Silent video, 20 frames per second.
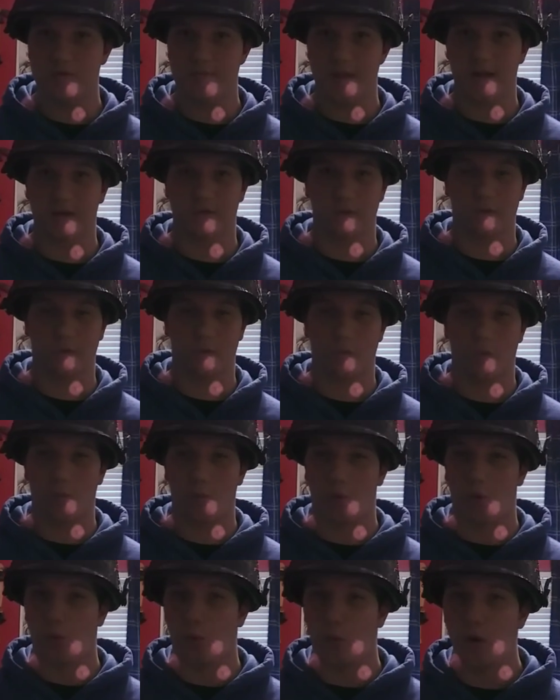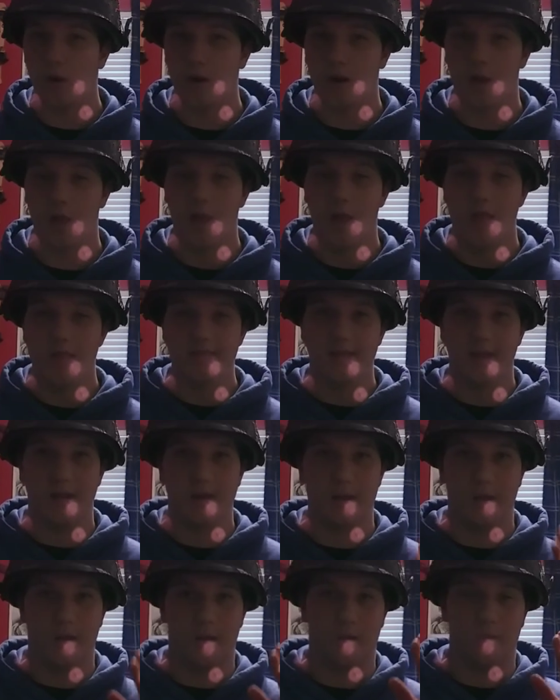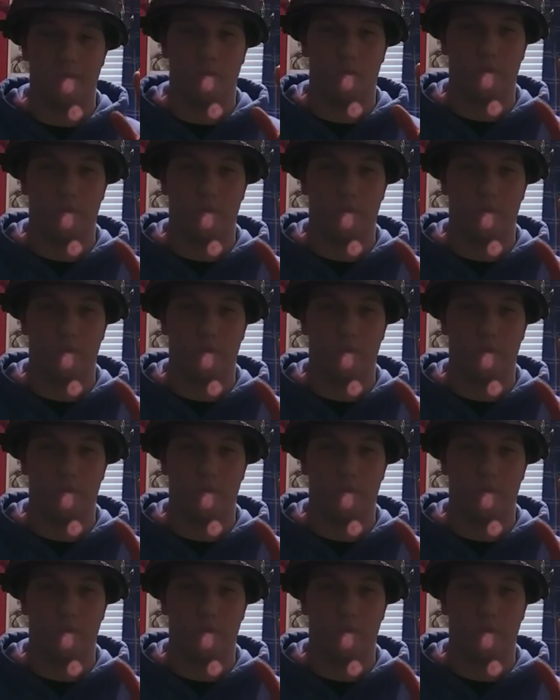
back during World War I. Then